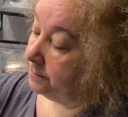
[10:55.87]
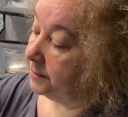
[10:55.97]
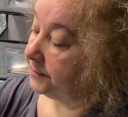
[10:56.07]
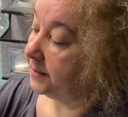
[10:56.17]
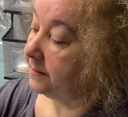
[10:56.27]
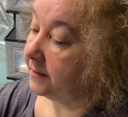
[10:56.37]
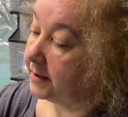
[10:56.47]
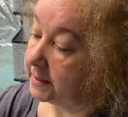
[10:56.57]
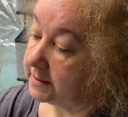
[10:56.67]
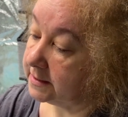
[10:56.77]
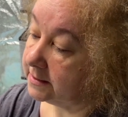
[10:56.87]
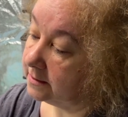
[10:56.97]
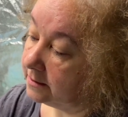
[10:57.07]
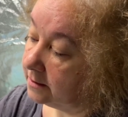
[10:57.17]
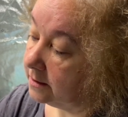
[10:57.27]
But this is
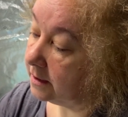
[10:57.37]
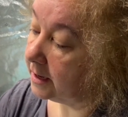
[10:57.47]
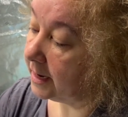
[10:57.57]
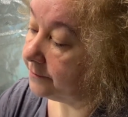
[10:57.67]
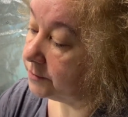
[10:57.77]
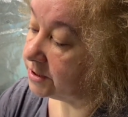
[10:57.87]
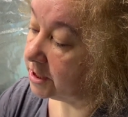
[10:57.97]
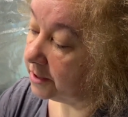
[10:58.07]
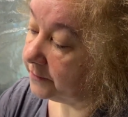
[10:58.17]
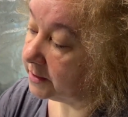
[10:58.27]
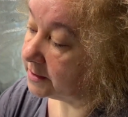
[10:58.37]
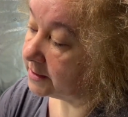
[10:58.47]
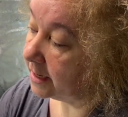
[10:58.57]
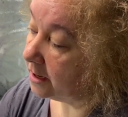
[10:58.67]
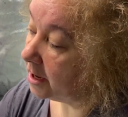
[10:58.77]
a level
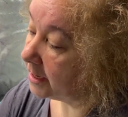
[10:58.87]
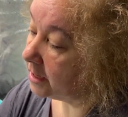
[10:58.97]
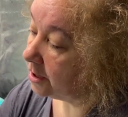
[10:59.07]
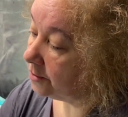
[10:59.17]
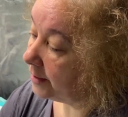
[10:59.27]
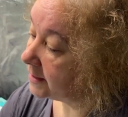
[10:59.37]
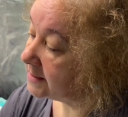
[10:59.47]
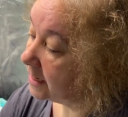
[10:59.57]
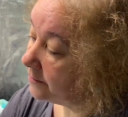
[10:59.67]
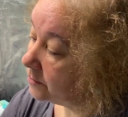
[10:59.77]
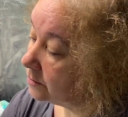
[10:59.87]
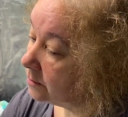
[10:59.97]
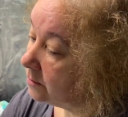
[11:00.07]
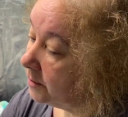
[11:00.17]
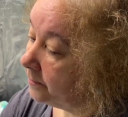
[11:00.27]
surface and I know that's level.
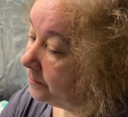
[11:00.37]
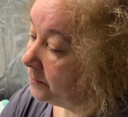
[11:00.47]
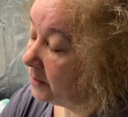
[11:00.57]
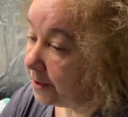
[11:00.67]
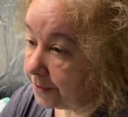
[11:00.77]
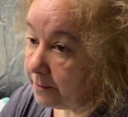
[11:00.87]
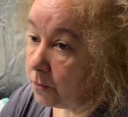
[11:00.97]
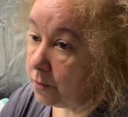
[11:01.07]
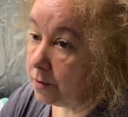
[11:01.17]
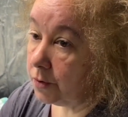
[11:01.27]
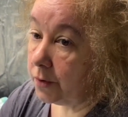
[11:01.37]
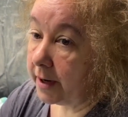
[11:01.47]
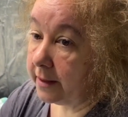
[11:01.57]
Nothing more annoying